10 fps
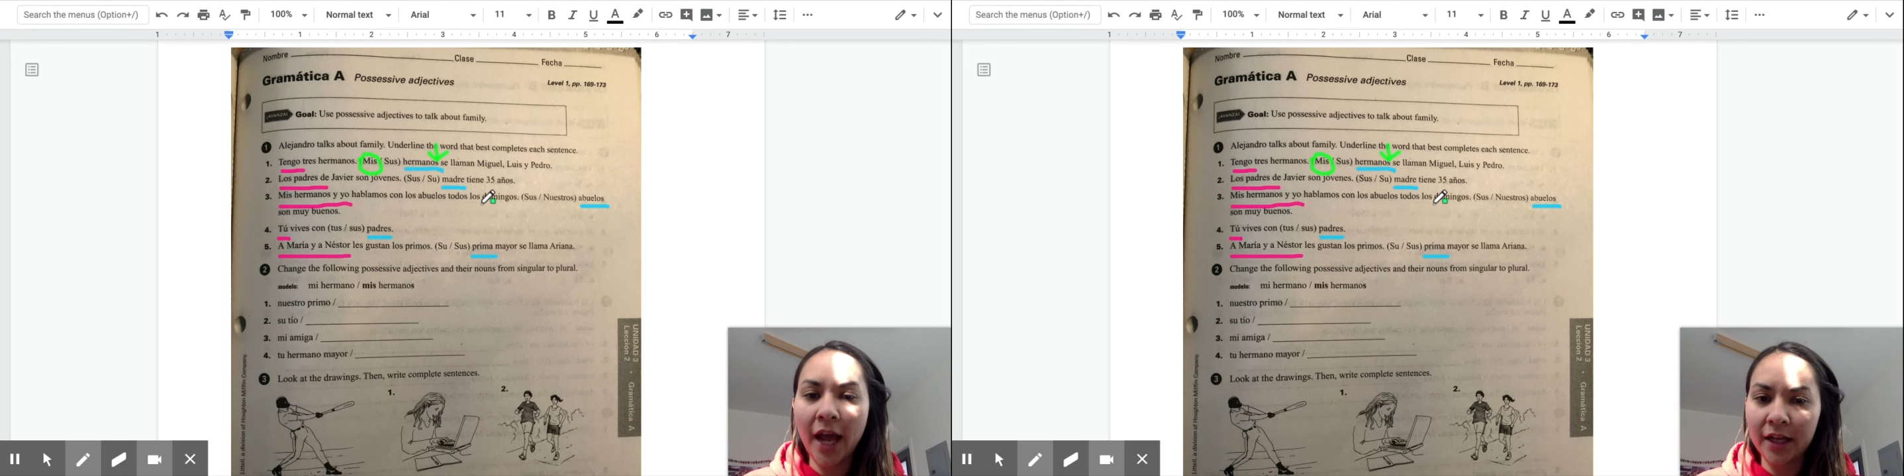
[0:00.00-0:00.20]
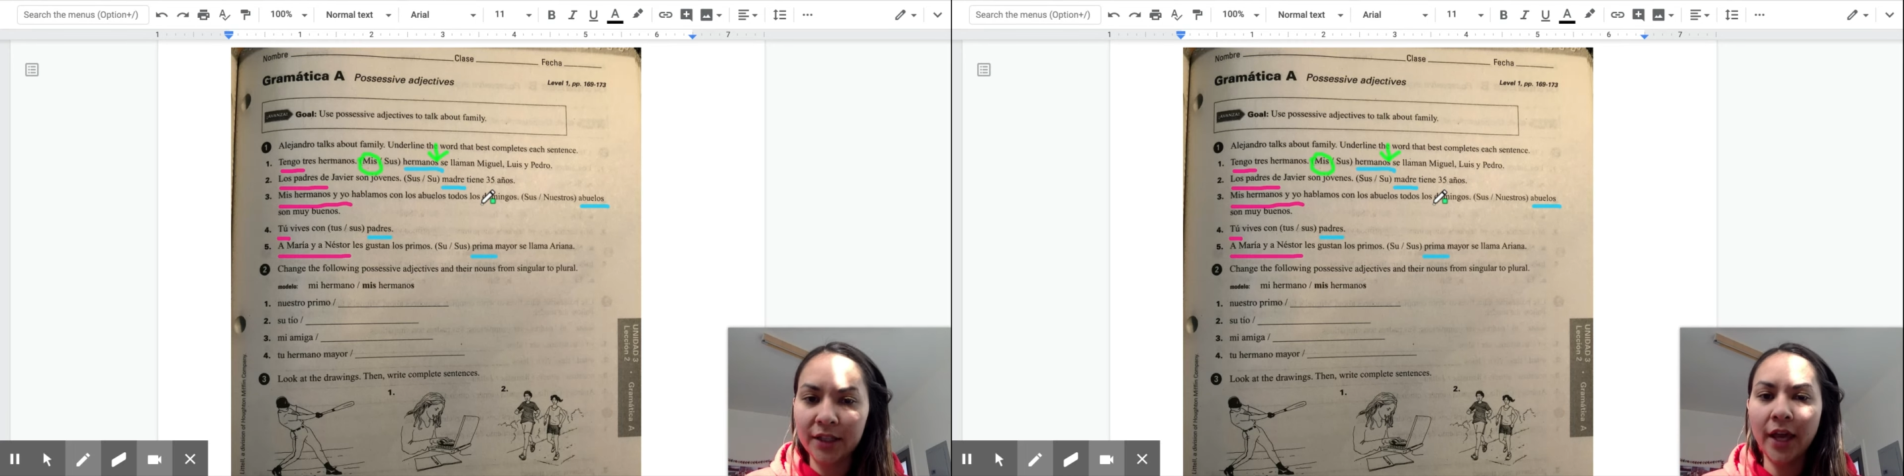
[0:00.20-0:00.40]

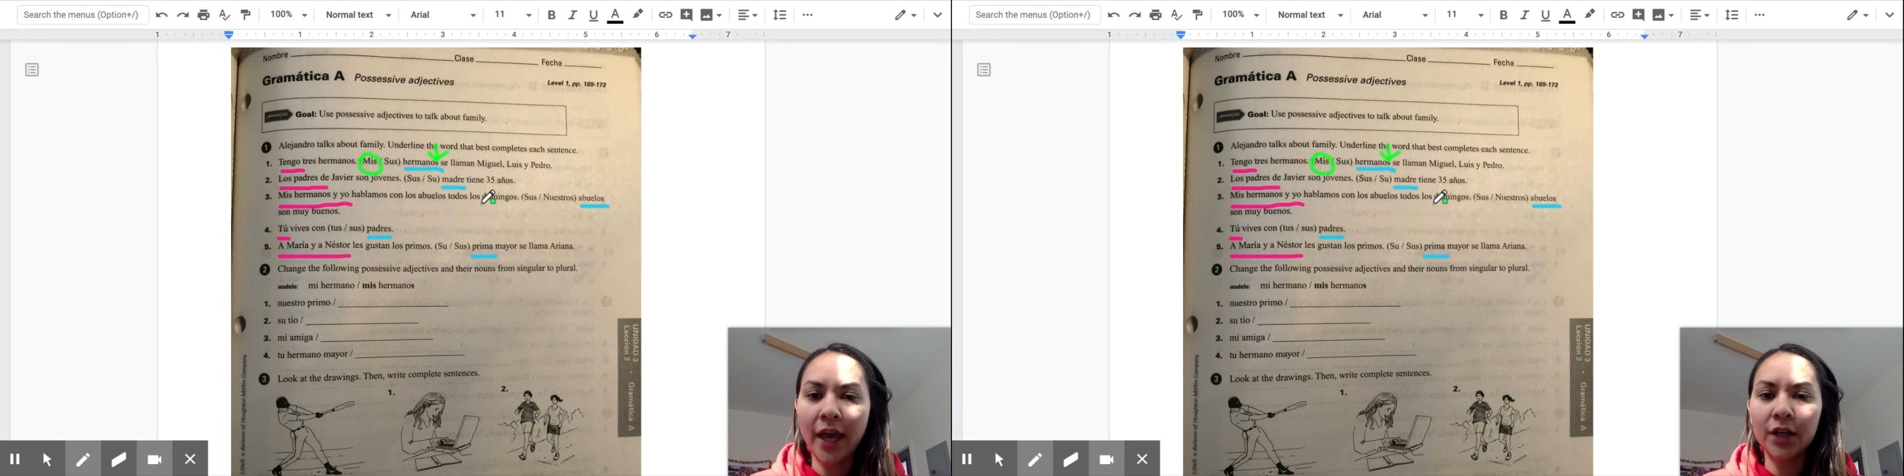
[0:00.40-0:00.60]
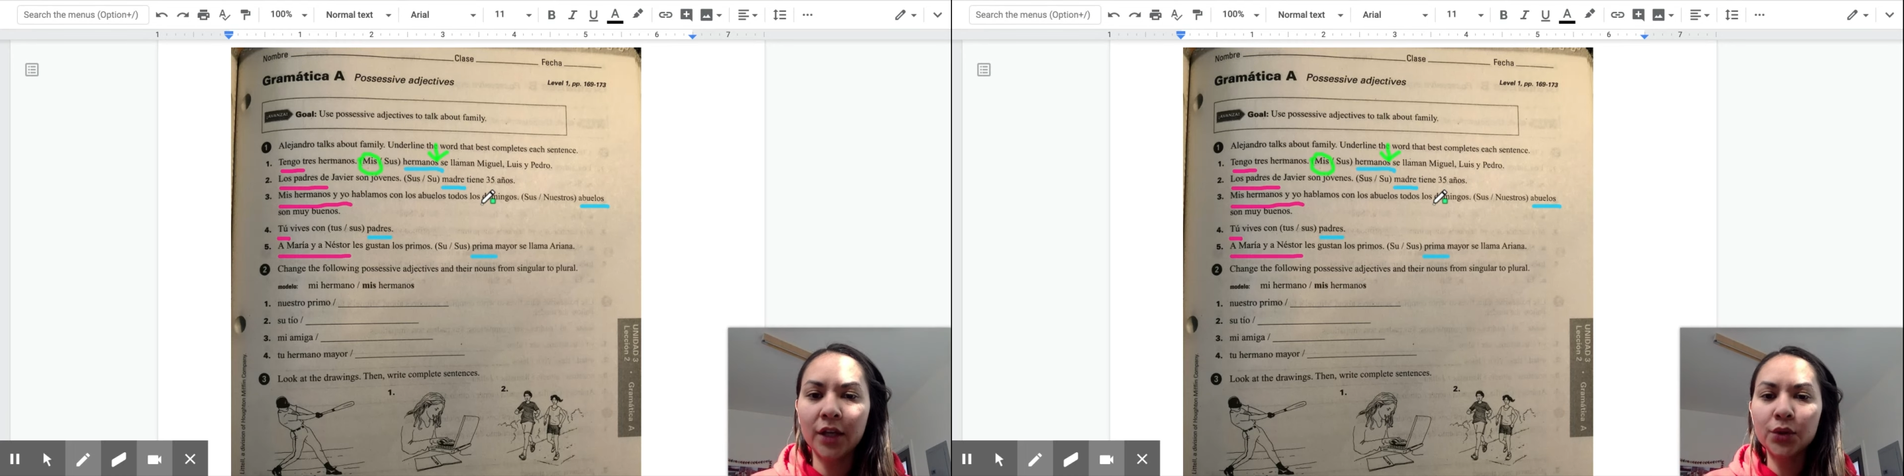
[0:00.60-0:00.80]
Okay.
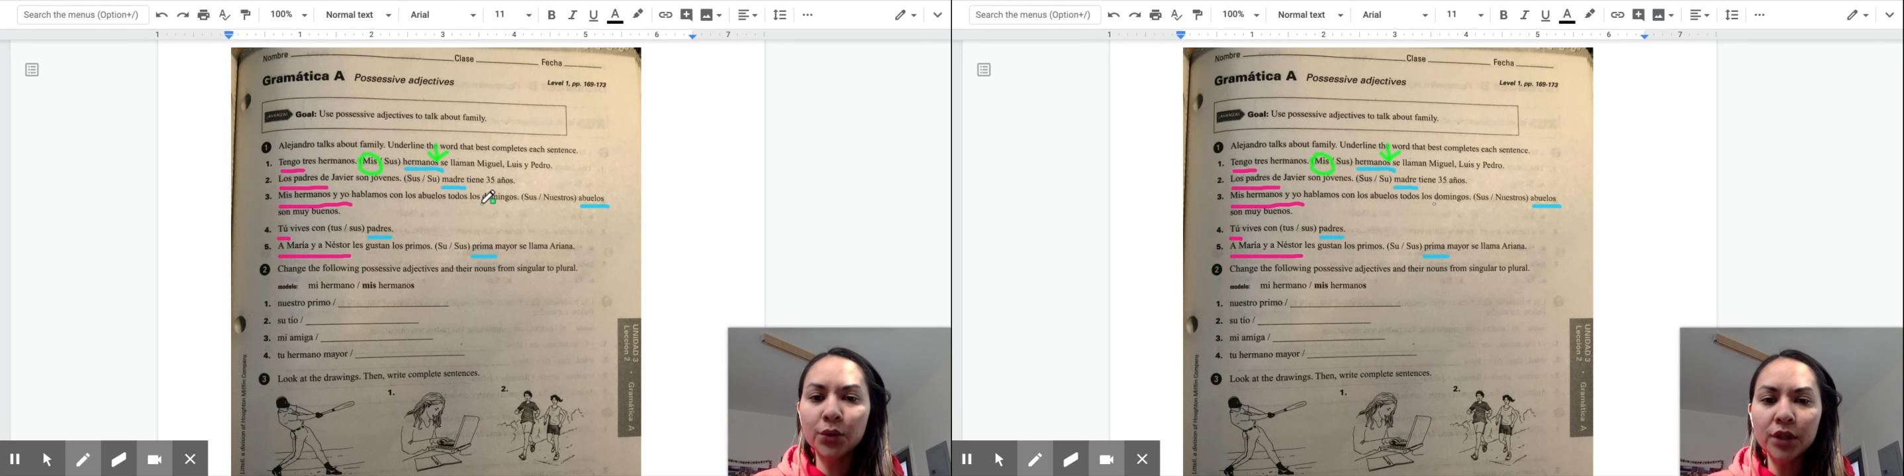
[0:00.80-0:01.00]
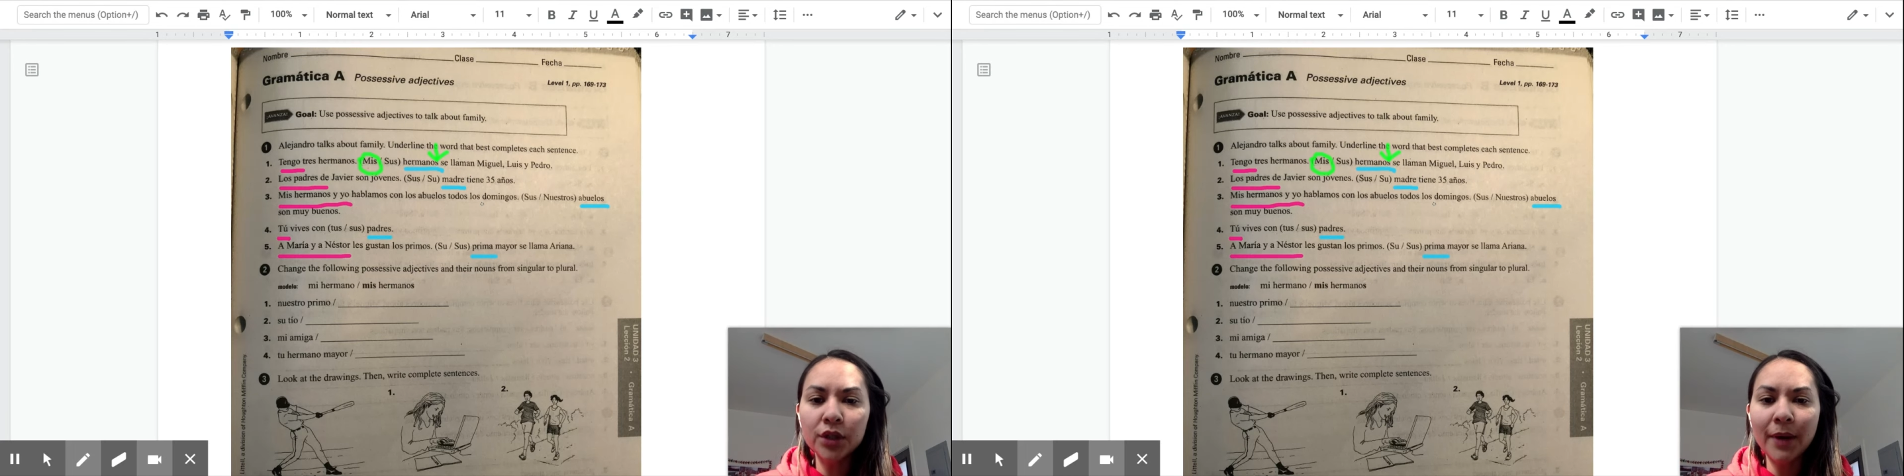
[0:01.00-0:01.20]
Sus
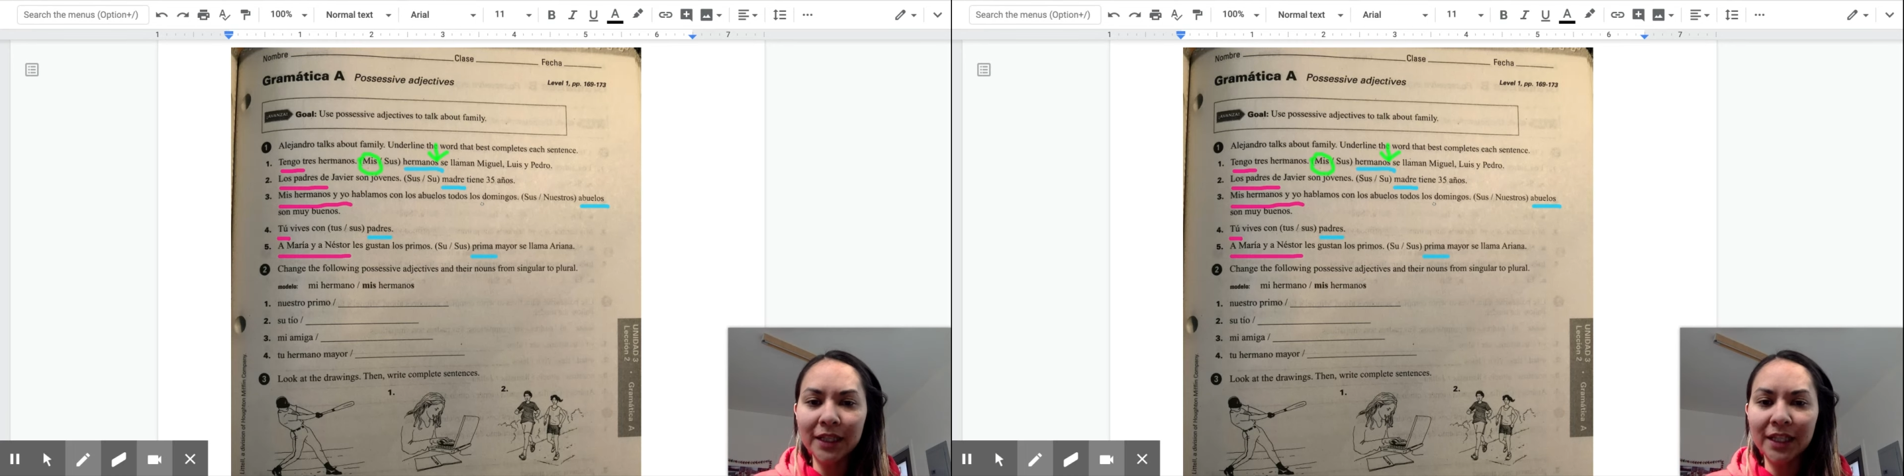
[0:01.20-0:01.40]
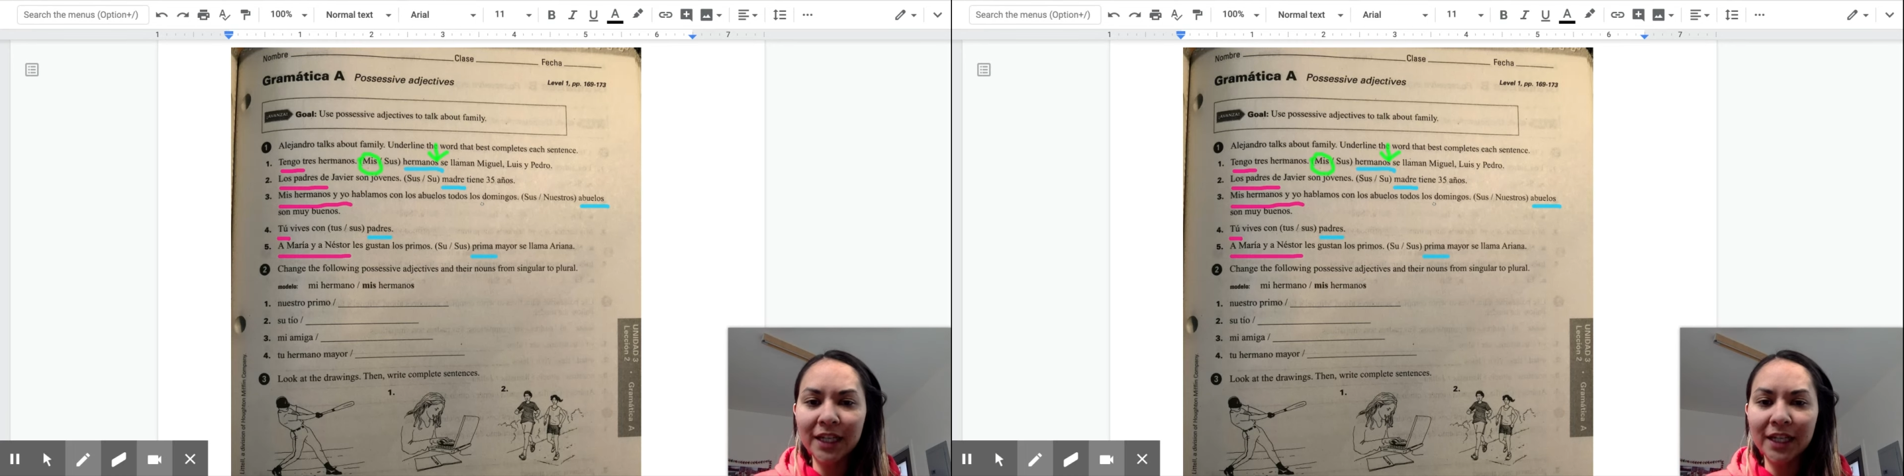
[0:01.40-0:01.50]
madre